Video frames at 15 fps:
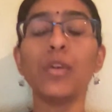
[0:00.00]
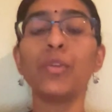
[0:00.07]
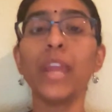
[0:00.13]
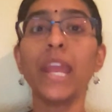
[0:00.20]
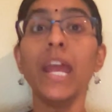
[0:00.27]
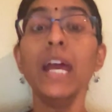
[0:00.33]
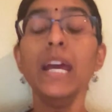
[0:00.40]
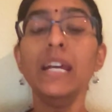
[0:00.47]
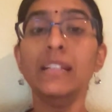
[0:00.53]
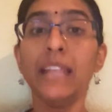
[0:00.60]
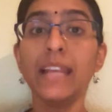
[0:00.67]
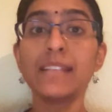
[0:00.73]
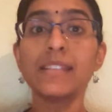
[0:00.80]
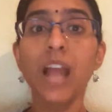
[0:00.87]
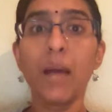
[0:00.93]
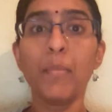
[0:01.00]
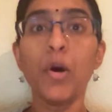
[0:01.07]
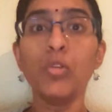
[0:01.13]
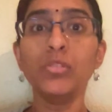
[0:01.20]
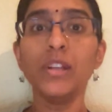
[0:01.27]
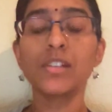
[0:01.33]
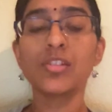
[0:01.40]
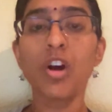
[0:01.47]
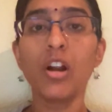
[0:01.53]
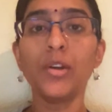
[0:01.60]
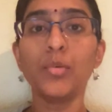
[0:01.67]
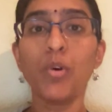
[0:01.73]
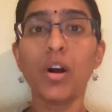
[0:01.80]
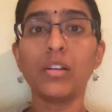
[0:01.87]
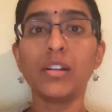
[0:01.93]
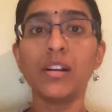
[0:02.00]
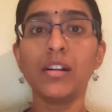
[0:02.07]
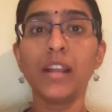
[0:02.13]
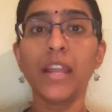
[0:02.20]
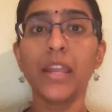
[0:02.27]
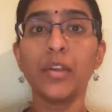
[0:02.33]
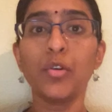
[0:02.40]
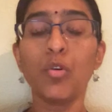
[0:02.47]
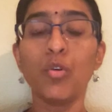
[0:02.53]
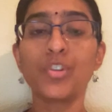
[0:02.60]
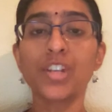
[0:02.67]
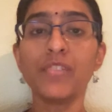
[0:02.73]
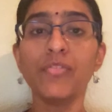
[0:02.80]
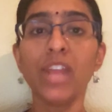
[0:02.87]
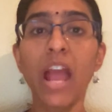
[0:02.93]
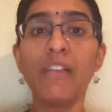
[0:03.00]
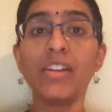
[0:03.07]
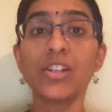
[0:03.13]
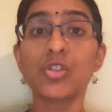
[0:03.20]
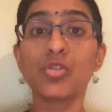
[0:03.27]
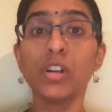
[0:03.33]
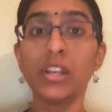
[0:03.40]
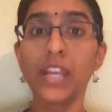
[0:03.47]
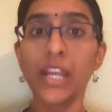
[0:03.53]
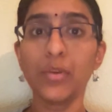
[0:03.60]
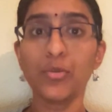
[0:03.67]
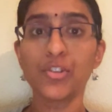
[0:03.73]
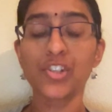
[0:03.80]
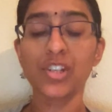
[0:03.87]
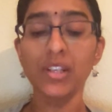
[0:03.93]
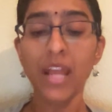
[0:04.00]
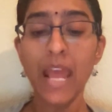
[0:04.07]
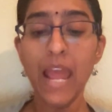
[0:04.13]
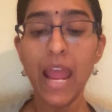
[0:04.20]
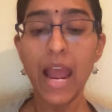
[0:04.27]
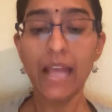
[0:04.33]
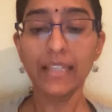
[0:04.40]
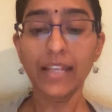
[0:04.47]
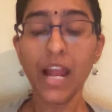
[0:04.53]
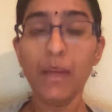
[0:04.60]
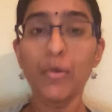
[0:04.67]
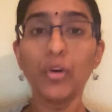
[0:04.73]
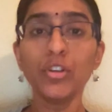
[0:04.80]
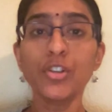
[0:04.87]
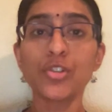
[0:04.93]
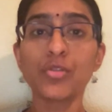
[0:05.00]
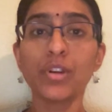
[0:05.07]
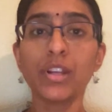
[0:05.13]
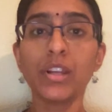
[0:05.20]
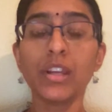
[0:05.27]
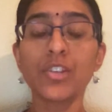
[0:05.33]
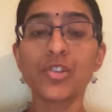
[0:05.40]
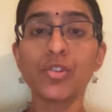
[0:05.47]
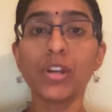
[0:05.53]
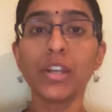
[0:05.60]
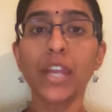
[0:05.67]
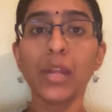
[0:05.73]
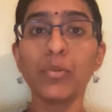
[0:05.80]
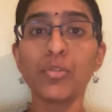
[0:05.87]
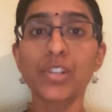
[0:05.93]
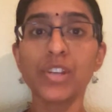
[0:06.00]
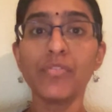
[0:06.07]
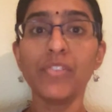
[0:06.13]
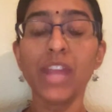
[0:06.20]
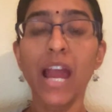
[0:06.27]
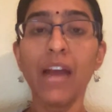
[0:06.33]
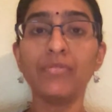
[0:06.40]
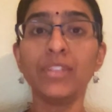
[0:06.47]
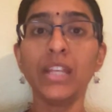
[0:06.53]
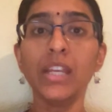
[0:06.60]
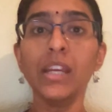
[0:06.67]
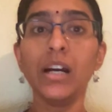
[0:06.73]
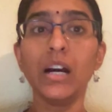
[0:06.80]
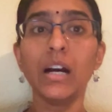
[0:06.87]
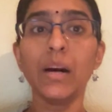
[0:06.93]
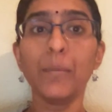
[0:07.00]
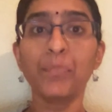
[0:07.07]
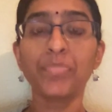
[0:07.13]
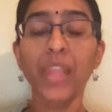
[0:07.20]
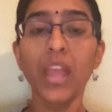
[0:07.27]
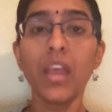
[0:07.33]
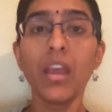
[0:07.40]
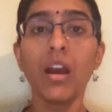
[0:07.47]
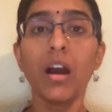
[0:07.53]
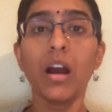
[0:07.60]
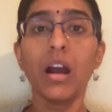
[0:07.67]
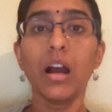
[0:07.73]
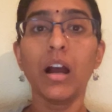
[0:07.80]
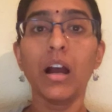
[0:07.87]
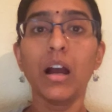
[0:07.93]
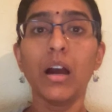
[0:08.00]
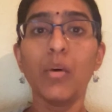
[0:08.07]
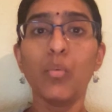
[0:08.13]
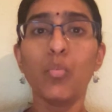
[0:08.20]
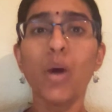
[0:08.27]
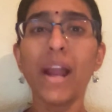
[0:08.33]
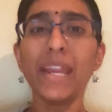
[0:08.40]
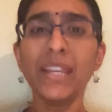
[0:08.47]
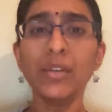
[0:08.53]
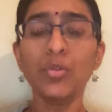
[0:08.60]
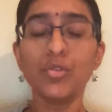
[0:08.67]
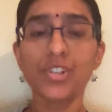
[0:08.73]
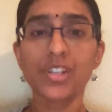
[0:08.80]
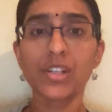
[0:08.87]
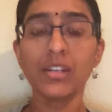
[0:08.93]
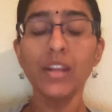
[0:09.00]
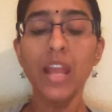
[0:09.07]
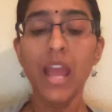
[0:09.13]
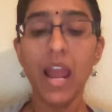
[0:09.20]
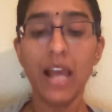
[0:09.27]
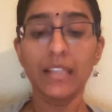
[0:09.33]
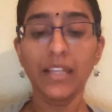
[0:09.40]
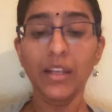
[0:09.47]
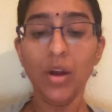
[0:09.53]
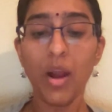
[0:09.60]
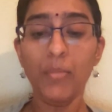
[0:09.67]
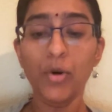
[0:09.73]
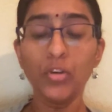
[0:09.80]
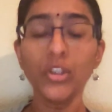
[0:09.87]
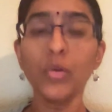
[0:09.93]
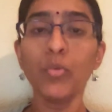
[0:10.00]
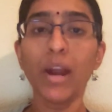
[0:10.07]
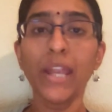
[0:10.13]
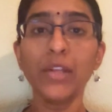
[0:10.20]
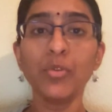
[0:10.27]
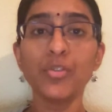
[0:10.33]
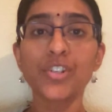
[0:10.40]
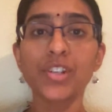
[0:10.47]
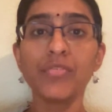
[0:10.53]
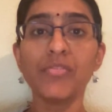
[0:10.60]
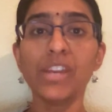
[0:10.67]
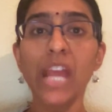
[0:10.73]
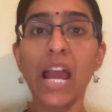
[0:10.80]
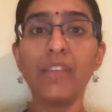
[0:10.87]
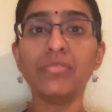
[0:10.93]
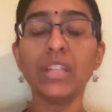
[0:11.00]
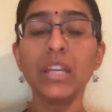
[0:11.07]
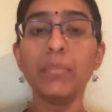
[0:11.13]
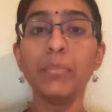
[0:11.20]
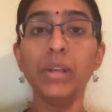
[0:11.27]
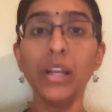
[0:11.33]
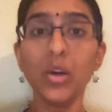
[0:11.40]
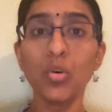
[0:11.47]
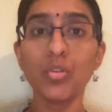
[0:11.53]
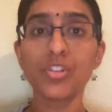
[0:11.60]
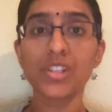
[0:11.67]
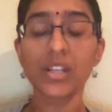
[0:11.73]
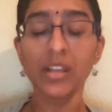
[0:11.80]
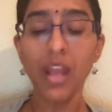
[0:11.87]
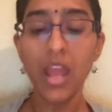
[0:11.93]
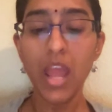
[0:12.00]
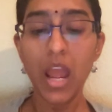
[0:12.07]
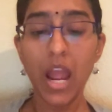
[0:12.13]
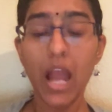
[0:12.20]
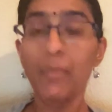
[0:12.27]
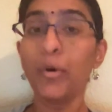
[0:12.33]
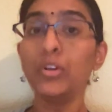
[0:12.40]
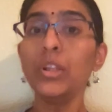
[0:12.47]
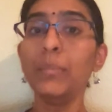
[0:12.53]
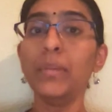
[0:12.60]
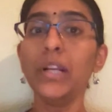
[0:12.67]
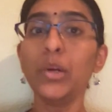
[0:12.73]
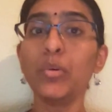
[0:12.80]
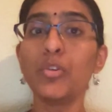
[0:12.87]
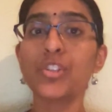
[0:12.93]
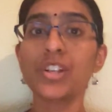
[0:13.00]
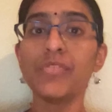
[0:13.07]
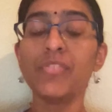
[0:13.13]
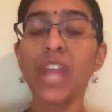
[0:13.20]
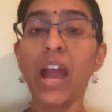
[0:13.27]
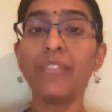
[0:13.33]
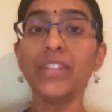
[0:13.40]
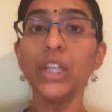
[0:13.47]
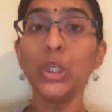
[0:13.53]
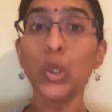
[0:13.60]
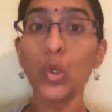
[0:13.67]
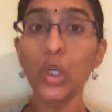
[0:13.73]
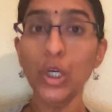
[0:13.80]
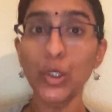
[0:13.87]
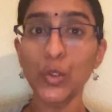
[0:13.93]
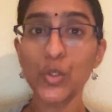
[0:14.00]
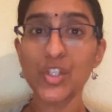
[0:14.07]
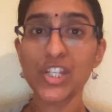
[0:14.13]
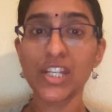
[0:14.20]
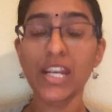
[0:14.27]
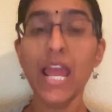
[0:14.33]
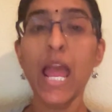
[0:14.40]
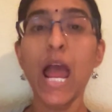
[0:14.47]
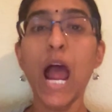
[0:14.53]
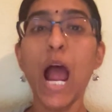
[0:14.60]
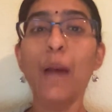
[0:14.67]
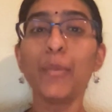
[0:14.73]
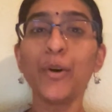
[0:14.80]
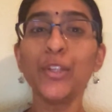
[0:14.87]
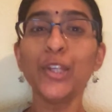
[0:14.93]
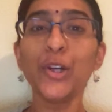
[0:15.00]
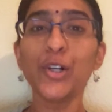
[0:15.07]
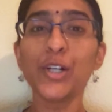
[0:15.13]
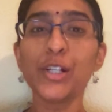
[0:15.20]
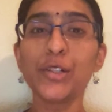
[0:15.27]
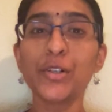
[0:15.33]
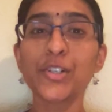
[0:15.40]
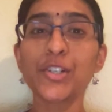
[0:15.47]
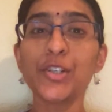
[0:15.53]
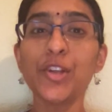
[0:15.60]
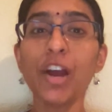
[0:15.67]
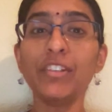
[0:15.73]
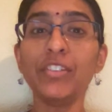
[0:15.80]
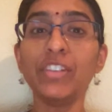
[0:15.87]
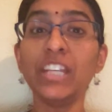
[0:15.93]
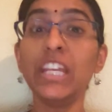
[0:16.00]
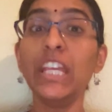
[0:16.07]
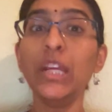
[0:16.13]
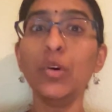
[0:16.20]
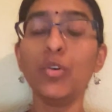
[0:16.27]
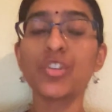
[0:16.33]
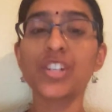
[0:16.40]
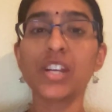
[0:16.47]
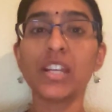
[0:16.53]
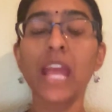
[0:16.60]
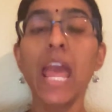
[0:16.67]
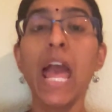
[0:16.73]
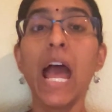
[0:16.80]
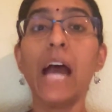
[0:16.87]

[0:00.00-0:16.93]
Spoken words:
Okay, next above the salt water, like, ocean, we have like sugar cane ocean. And then above the sugar cane ocean, we have the wine ocean. And then above the wine ocean, we have the milk ocean. Above the milk ocean, we have the yogurt ocean. Above the yogurt ocean, you have the ghee ocean.